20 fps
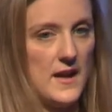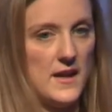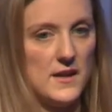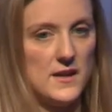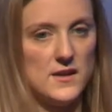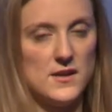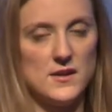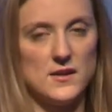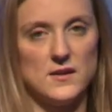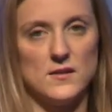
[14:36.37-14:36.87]
a
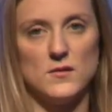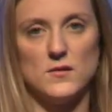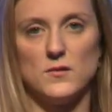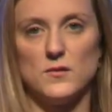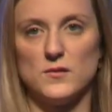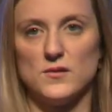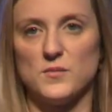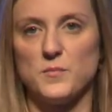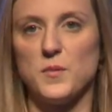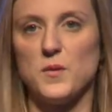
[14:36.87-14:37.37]

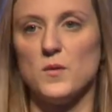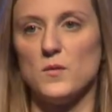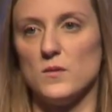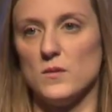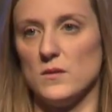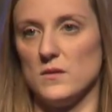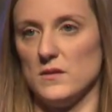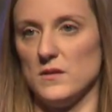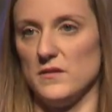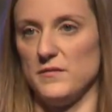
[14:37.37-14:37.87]
huge
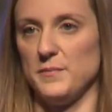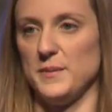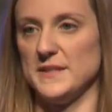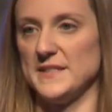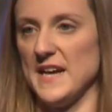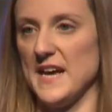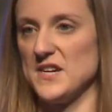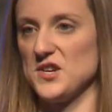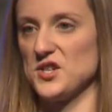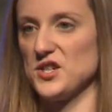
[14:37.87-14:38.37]
pool of
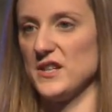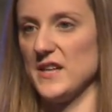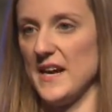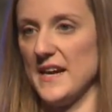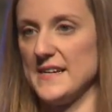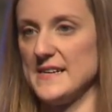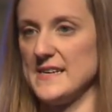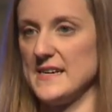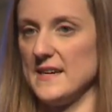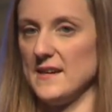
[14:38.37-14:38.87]
potential
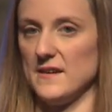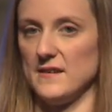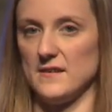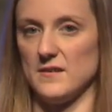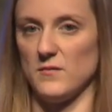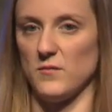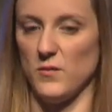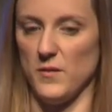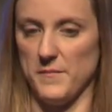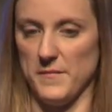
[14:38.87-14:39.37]
ideas
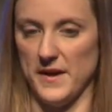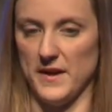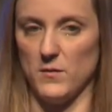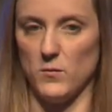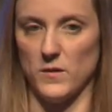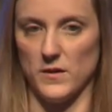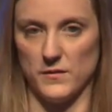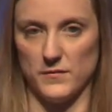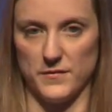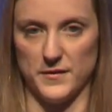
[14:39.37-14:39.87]
of what might
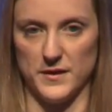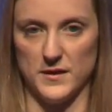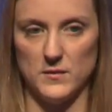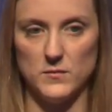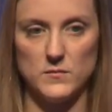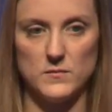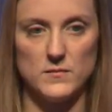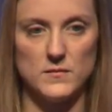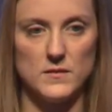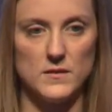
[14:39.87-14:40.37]
work for you,
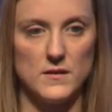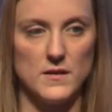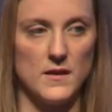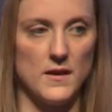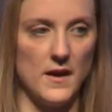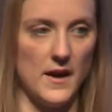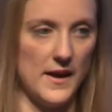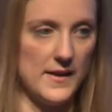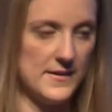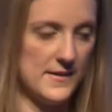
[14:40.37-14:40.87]

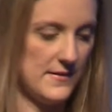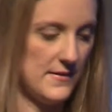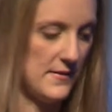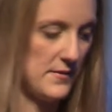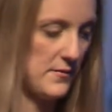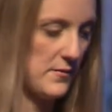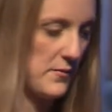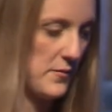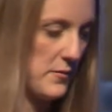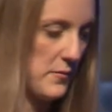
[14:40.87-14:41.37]
I did
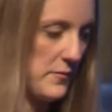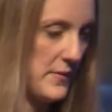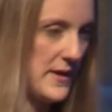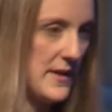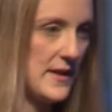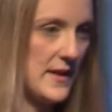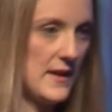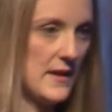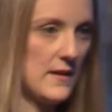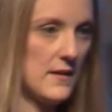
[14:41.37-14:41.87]
this through
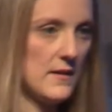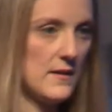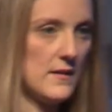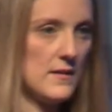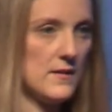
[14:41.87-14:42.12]
reading.